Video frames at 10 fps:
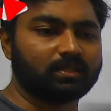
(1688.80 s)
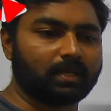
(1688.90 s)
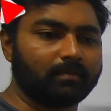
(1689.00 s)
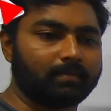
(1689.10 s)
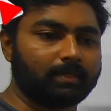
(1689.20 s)

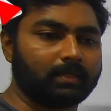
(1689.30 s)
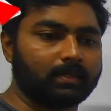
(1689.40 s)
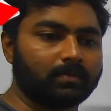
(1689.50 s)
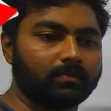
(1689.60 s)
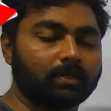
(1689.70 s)
time
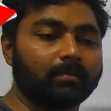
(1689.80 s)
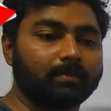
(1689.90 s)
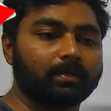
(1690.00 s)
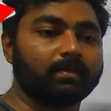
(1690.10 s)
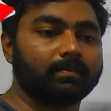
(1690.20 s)
period you
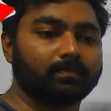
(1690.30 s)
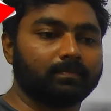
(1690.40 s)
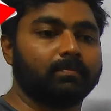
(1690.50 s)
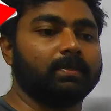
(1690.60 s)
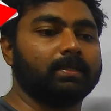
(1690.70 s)
can pay the
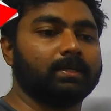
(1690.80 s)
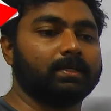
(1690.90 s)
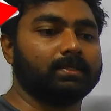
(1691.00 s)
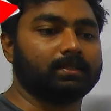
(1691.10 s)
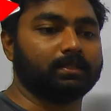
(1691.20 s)

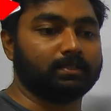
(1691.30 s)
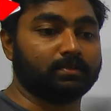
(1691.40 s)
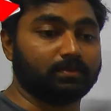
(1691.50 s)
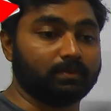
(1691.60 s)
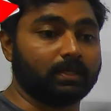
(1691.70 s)
attention.
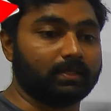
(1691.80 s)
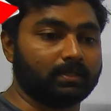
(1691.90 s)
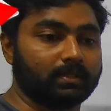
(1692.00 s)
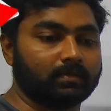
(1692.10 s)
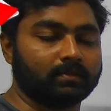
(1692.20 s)
This is online
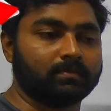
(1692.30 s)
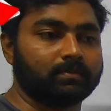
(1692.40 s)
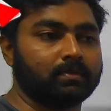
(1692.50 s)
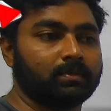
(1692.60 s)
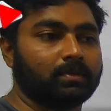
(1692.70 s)
class.
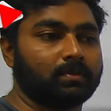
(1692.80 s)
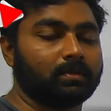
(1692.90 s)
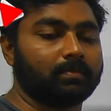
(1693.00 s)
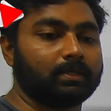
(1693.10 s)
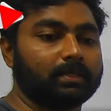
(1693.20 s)

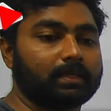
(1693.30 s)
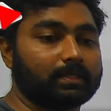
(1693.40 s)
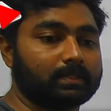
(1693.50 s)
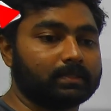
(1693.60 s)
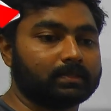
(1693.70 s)
You pay the
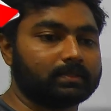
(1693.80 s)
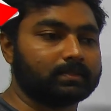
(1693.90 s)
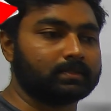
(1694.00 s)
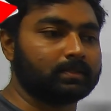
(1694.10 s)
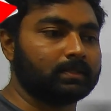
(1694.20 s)

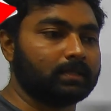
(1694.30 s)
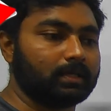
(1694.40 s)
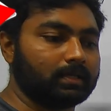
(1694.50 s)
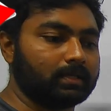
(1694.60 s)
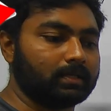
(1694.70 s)
attention,
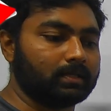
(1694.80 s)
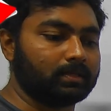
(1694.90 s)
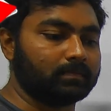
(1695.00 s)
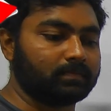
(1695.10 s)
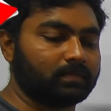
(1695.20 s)
and
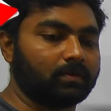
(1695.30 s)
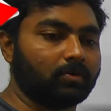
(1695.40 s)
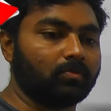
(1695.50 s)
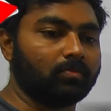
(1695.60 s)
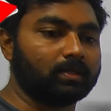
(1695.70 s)

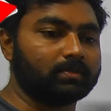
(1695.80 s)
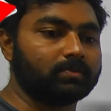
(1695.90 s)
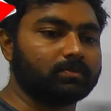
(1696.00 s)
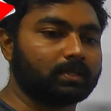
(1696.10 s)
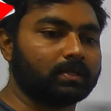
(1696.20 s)
how
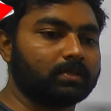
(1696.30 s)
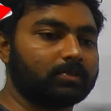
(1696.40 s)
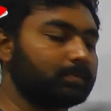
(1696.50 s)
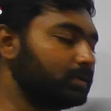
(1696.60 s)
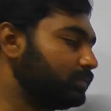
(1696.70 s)
much you can
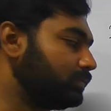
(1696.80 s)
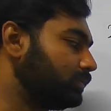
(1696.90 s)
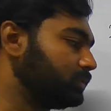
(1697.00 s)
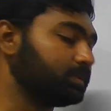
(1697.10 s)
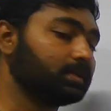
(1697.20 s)
spend
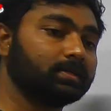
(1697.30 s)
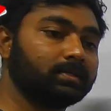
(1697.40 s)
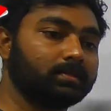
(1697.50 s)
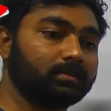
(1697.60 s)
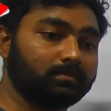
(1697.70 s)
for
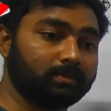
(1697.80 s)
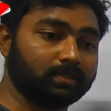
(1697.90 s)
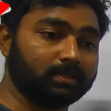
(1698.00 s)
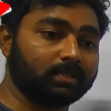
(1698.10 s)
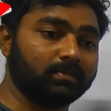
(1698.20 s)
studying
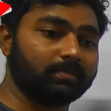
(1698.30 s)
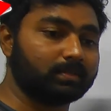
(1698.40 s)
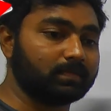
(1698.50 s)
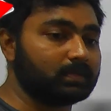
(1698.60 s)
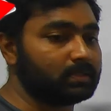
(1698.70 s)
per day,
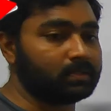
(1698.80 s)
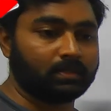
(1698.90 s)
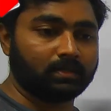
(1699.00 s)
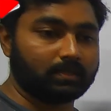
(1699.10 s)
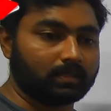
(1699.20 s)
per week.
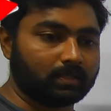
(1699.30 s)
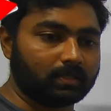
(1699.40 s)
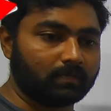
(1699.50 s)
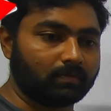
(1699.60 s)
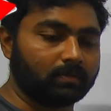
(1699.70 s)
I
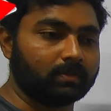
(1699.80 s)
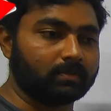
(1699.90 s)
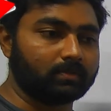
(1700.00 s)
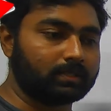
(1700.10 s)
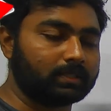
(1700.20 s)
have all the
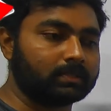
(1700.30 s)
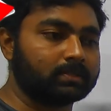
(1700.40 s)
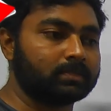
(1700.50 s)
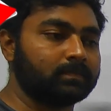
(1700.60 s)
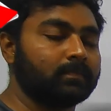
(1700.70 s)

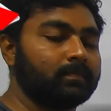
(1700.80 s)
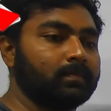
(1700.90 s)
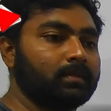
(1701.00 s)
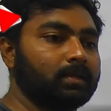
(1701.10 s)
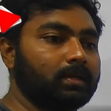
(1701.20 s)
knowledge,
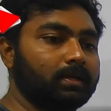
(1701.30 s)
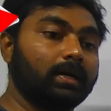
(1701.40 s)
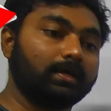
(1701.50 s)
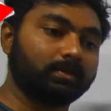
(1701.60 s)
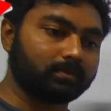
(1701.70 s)
and
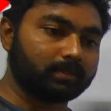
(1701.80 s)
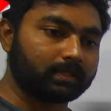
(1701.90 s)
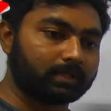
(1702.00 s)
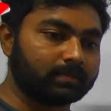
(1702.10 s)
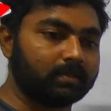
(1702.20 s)
I know
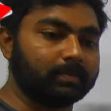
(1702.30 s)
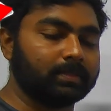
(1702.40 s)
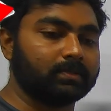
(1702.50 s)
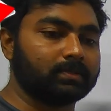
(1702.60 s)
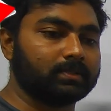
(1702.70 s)
that is
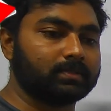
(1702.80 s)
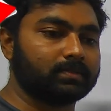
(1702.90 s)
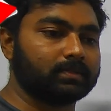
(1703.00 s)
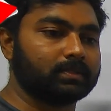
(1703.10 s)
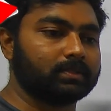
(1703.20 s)
depend on the
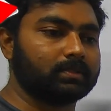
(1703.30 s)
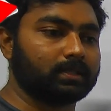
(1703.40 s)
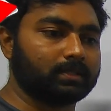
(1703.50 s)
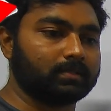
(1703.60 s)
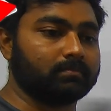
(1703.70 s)
student,
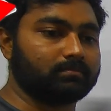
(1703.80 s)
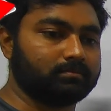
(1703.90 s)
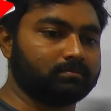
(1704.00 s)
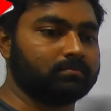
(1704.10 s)
and